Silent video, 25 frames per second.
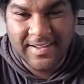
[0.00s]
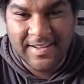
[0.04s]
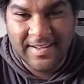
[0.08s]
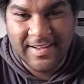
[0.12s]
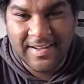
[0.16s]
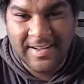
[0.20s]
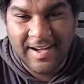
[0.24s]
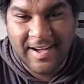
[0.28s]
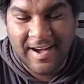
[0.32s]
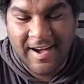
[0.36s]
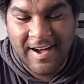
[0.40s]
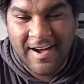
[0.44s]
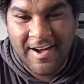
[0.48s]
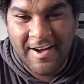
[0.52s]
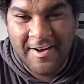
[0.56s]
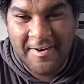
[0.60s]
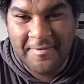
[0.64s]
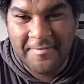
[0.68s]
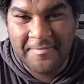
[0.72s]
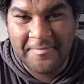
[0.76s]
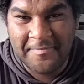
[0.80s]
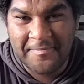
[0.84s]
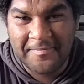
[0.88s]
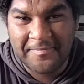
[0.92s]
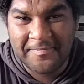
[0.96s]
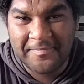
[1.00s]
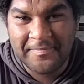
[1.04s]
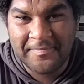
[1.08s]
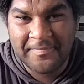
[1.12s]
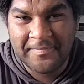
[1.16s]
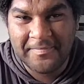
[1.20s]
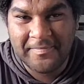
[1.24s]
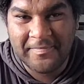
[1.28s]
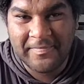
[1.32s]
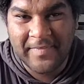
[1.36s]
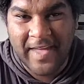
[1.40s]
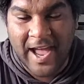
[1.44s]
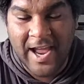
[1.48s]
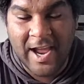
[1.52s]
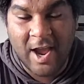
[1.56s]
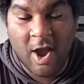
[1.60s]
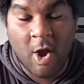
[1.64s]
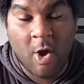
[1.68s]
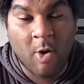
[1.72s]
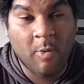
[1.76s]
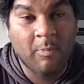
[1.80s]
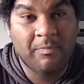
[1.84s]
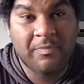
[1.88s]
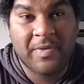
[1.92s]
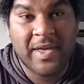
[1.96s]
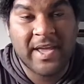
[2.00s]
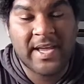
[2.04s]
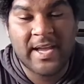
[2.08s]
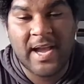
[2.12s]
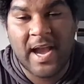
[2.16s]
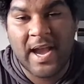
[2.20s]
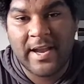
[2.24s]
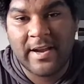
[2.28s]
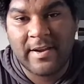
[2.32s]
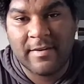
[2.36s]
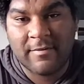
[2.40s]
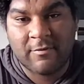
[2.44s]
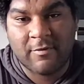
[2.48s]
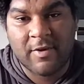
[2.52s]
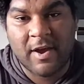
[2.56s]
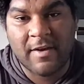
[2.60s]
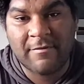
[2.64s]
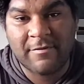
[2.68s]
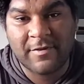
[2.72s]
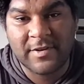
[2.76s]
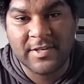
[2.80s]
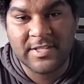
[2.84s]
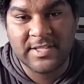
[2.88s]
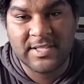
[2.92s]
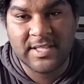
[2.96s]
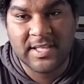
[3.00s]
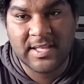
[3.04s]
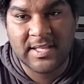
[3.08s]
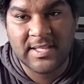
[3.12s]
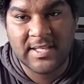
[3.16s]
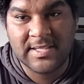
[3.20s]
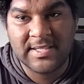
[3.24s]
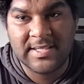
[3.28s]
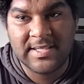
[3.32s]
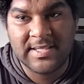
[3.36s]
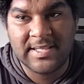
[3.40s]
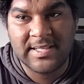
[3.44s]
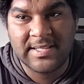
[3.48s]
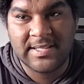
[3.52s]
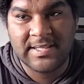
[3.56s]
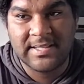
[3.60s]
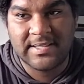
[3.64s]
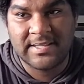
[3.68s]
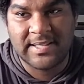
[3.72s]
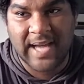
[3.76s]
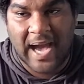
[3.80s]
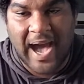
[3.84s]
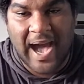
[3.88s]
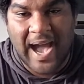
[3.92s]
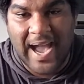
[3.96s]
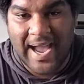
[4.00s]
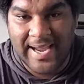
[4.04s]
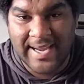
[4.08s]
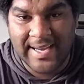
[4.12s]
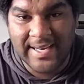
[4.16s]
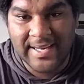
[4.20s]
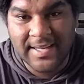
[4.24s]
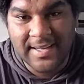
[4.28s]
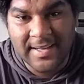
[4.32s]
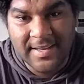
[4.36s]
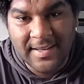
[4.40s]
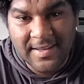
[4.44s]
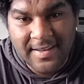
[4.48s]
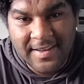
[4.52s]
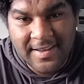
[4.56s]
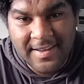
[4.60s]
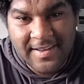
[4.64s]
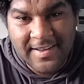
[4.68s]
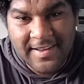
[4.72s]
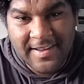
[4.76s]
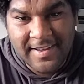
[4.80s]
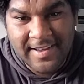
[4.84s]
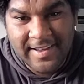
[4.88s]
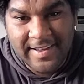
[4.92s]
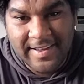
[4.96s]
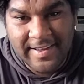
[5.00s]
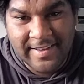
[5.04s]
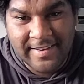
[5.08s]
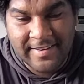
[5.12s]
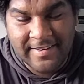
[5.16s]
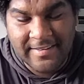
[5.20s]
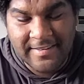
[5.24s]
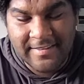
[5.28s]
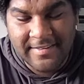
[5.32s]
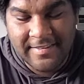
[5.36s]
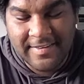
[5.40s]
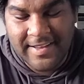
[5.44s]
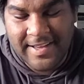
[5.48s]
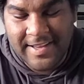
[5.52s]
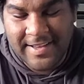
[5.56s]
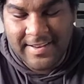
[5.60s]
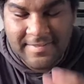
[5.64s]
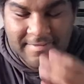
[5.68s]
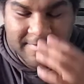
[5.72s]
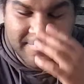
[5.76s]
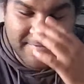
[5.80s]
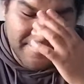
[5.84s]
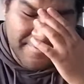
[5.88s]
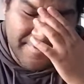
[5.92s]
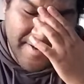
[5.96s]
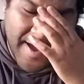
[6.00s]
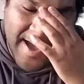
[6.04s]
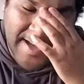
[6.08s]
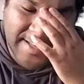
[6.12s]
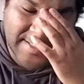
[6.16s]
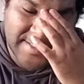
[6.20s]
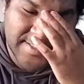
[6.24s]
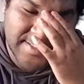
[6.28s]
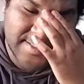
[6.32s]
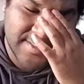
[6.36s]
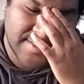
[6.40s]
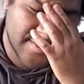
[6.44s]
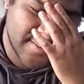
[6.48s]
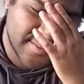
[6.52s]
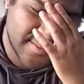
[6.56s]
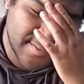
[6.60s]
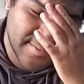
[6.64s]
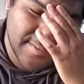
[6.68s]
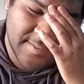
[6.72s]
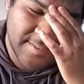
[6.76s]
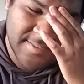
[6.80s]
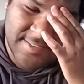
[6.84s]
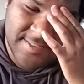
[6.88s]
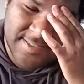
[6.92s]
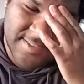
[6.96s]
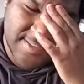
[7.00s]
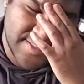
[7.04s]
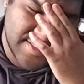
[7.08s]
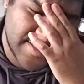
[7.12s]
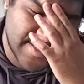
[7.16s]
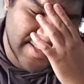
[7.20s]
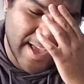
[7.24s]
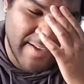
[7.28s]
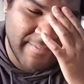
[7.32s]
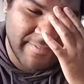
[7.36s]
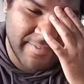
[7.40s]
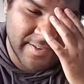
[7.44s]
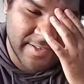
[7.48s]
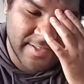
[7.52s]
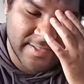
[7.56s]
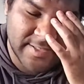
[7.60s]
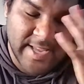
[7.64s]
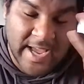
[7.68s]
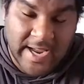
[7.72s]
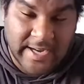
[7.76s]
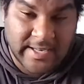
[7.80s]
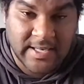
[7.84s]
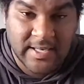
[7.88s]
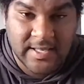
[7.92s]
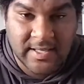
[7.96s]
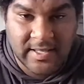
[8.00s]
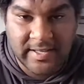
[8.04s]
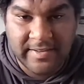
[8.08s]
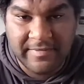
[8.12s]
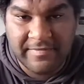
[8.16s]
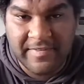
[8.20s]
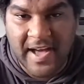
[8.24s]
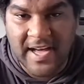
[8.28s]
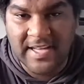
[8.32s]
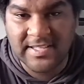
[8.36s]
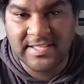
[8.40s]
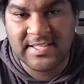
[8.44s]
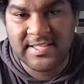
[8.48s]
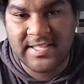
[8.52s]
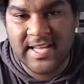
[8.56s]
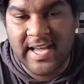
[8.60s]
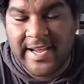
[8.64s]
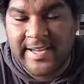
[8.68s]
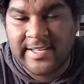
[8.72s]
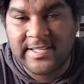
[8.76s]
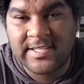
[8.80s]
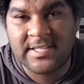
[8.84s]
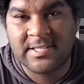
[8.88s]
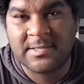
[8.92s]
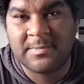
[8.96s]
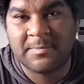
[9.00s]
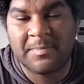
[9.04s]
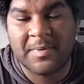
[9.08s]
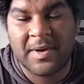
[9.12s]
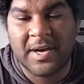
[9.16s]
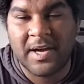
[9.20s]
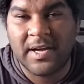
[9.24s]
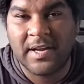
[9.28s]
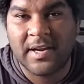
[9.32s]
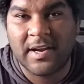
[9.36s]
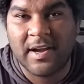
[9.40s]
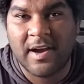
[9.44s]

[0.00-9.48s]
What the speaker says: I hope they kind of reference it, because he died in Fast 7, technically Fast 6, but